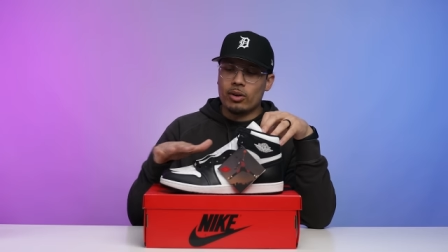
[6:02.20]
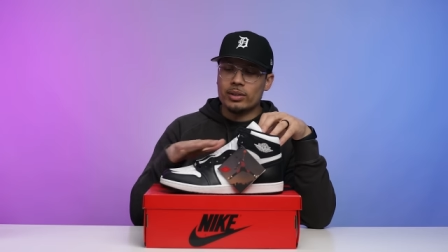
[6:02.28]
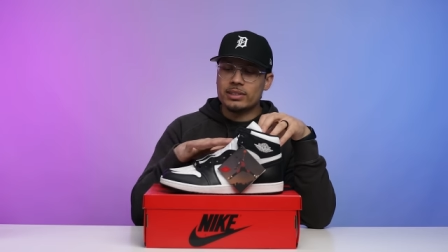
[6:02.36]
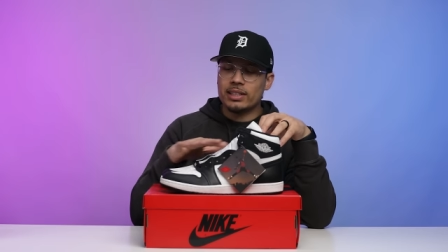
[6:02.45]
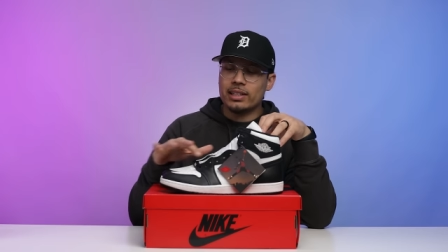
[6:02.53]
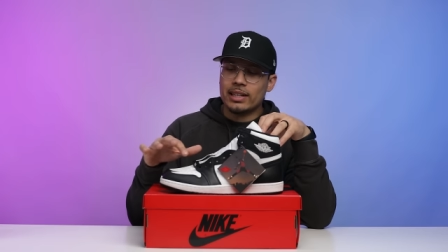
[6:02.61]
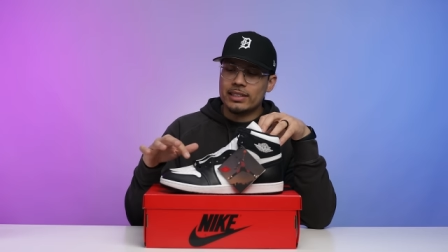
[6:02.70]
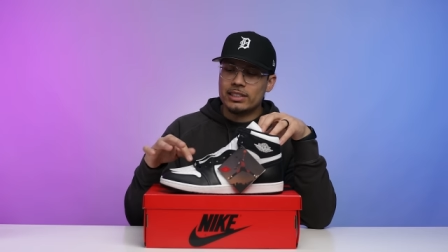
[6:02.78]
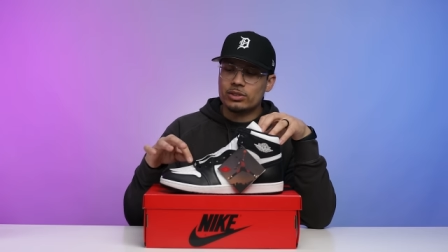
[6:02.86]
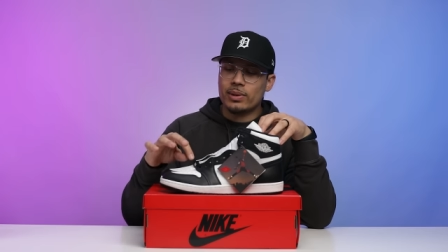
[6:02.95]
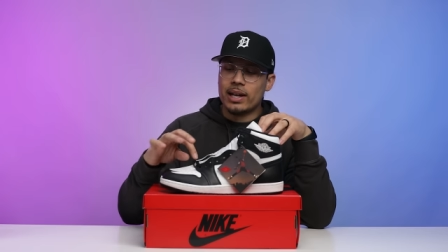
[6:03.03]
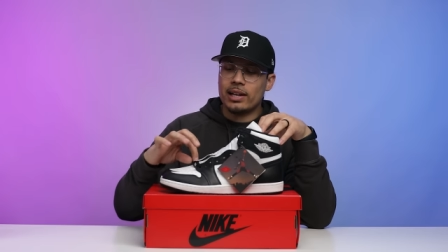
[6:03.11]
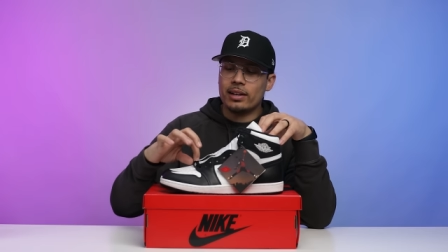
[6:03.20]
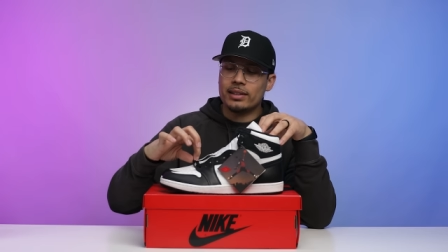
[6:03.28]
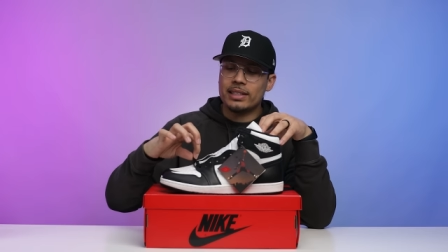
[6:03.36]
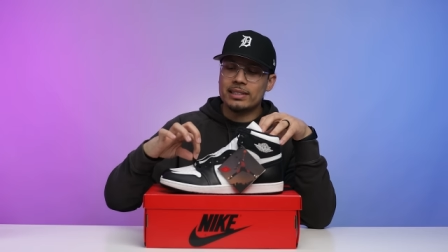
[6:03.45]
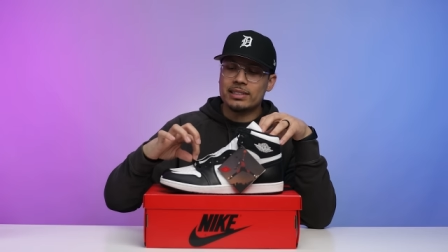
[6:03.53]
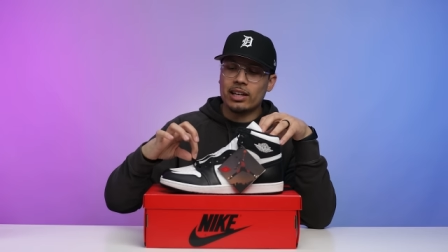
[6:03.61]
going to the laces right here,
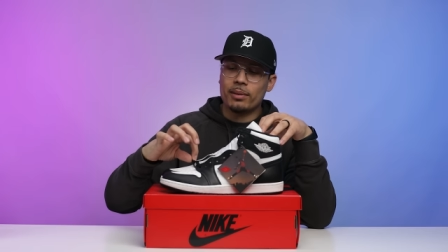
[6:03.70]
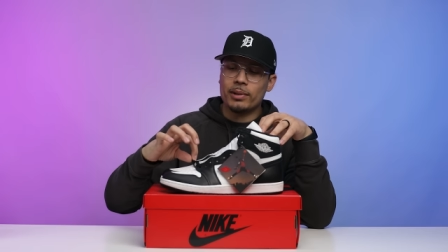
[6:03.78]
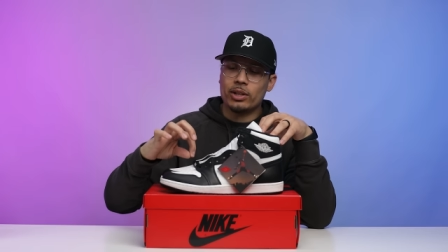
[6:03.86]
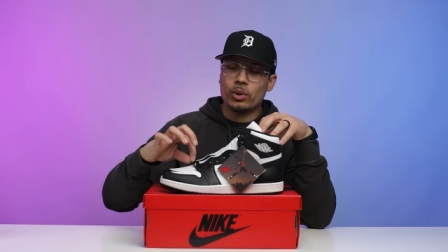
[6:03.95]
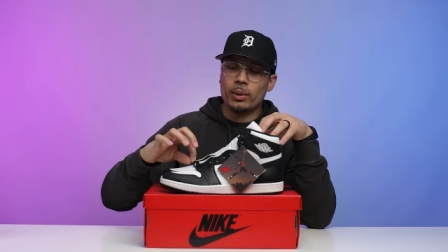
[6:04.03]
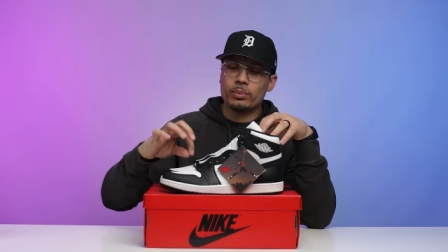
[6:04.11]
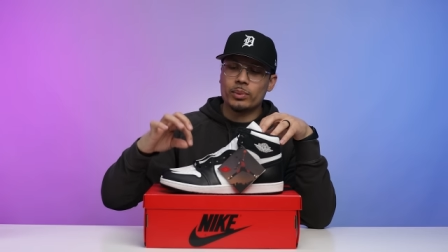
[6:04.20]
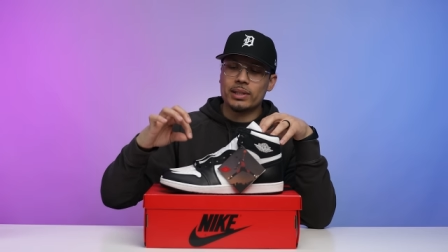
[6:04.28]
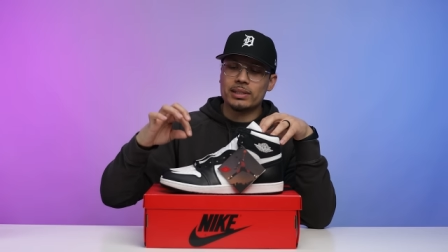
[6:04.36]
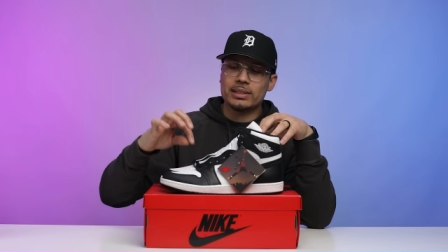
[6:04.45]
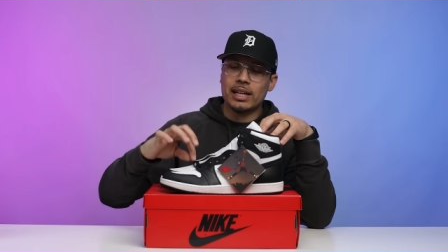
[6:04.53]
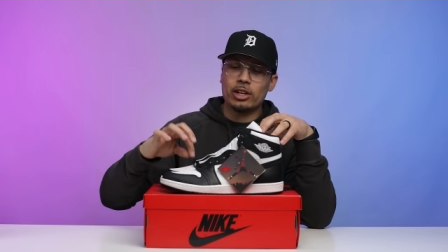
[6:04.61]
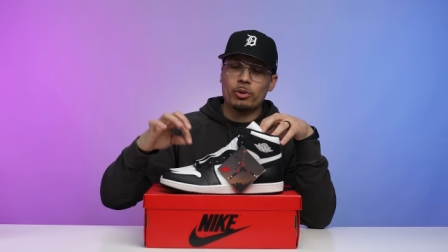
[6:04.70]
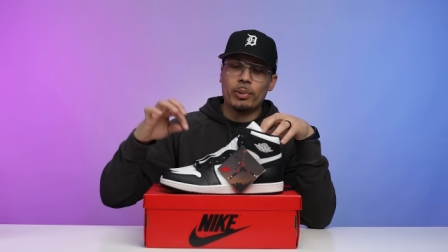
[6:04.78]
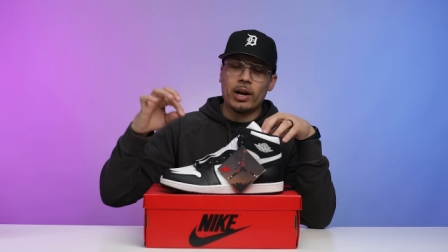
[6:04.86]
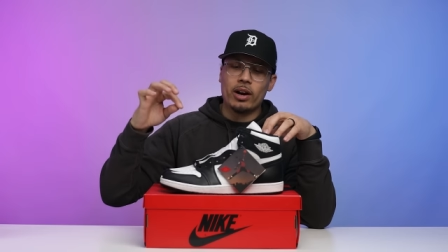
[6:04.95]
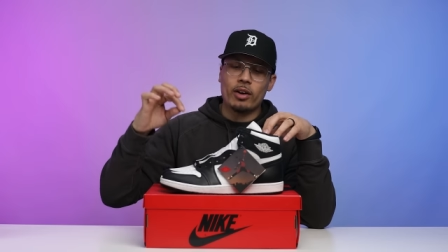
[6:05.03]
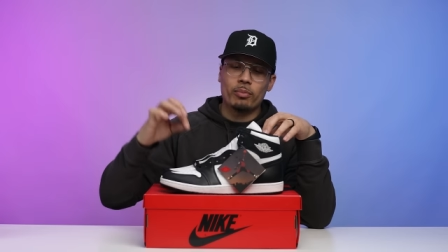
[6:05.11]
these come equipped with a standard
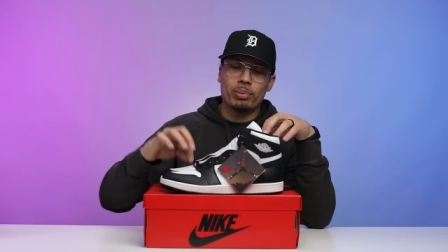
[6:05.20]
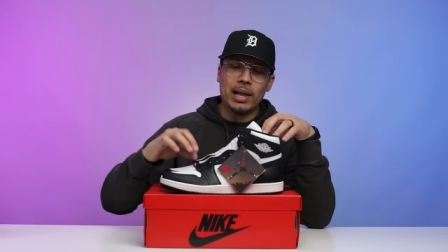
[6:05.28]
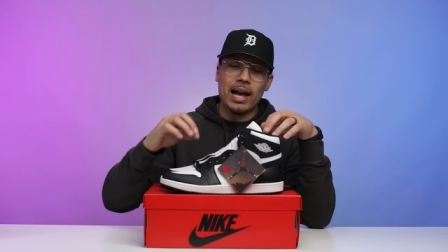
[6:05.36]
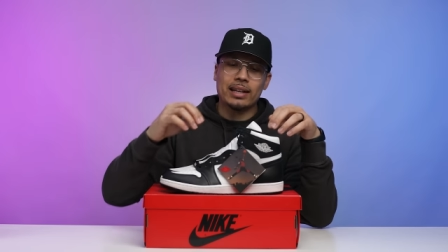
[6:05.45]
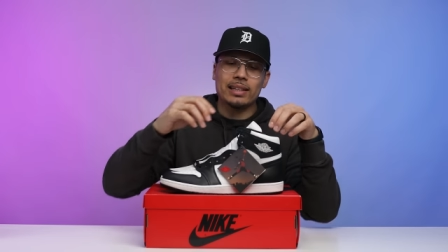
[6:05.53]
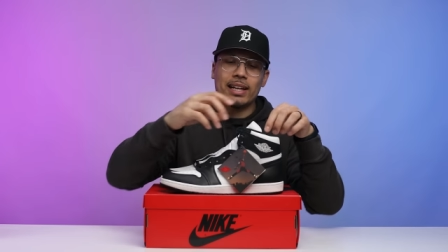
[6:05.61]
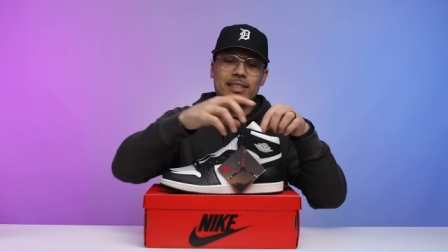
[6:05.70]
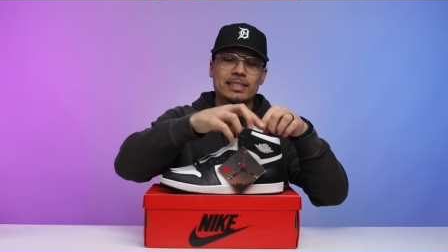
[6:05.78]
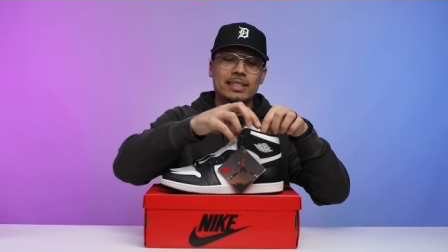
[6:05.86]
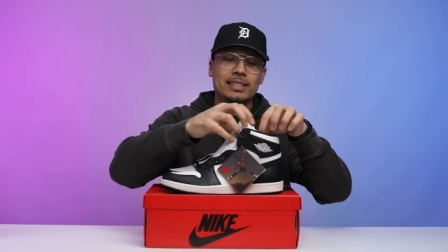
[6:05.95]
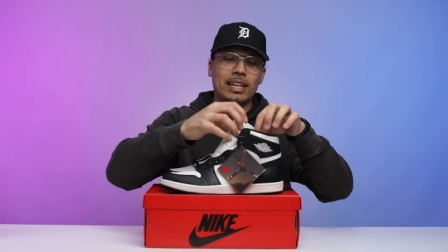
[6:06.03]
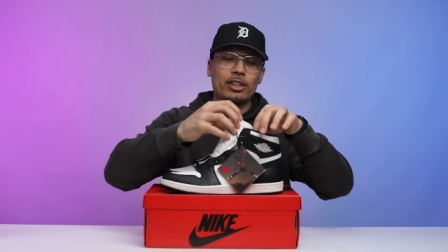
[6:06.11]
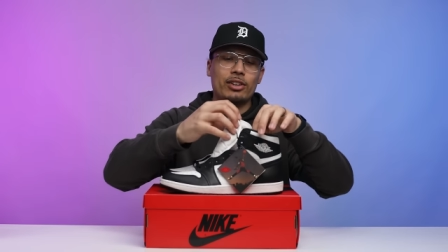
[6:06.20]
pair of black laces